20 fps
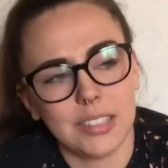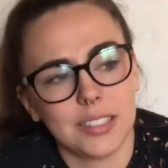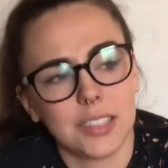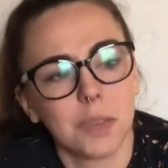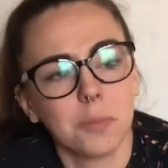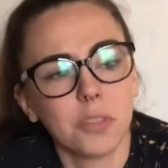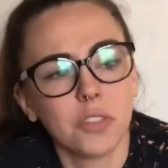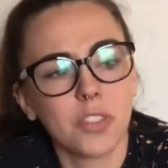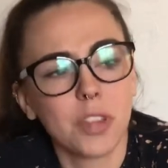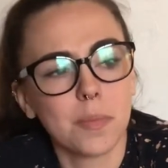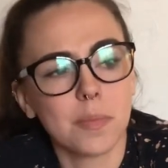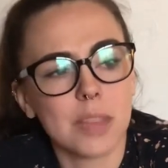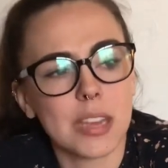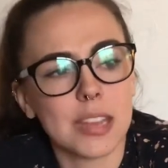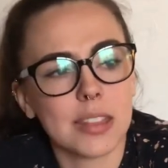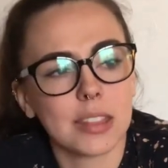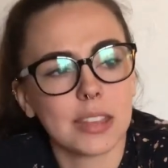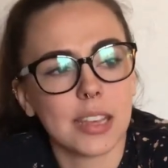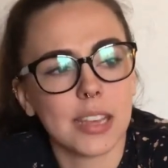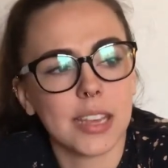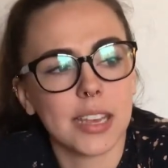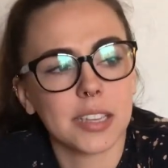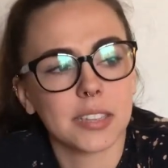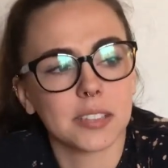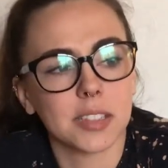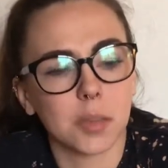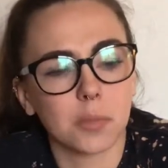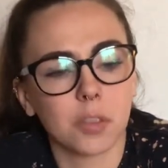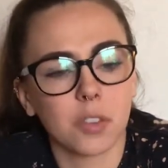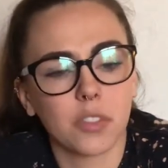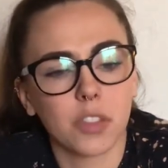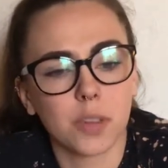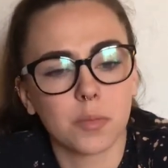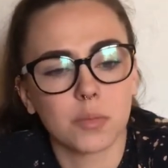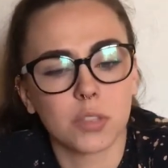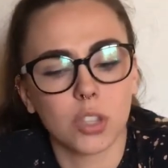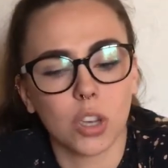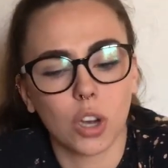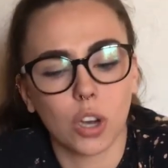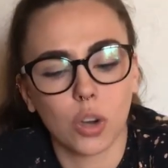Some of them mean things, some of
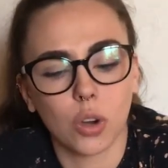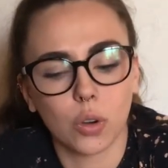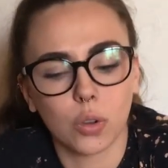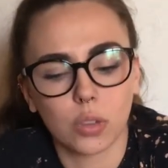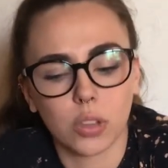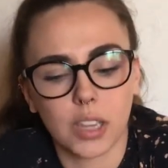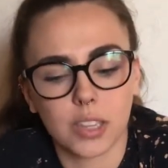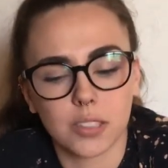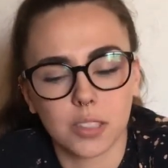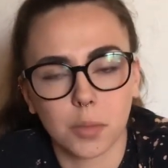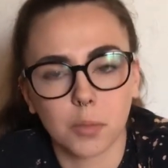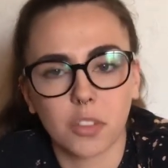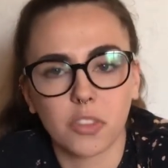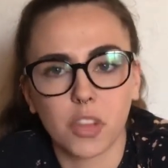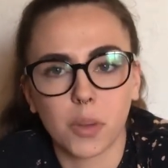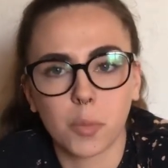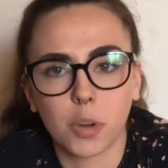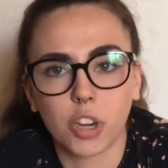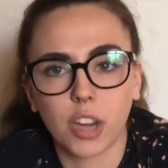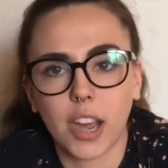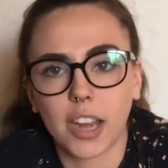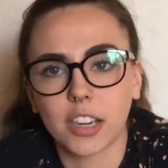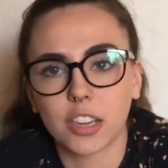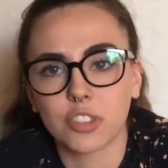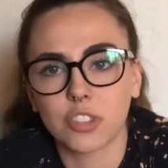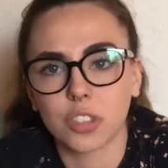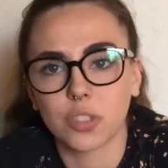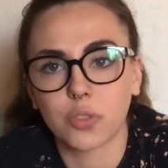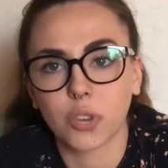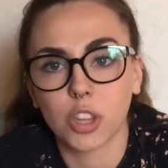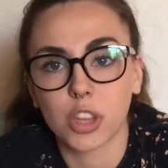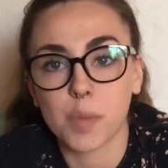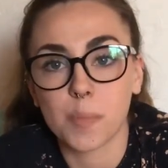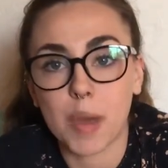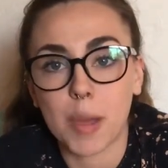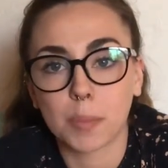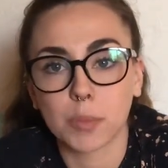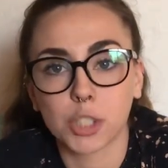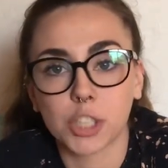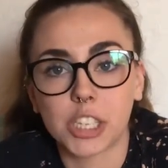them don't. Like, some of them are kind of just for the
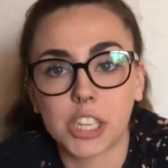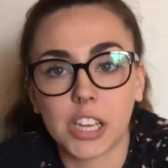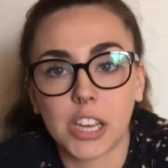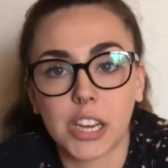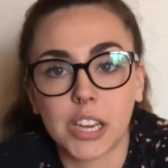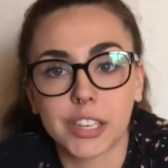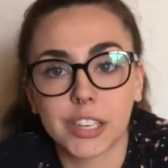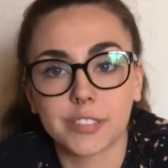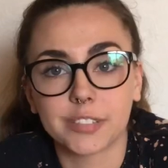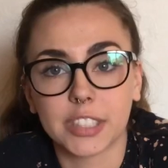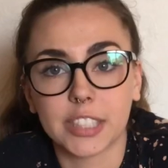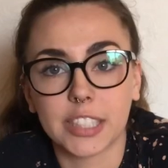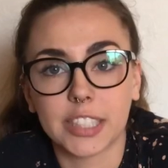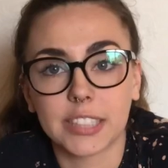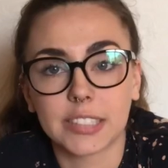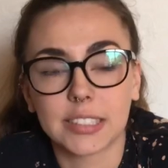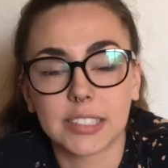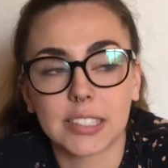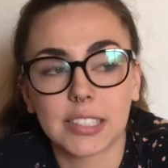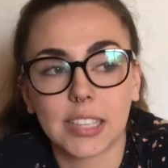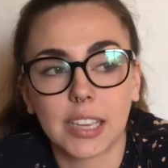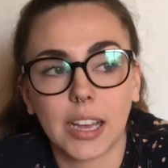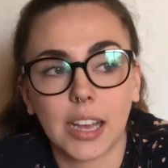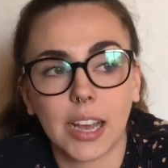memory of it.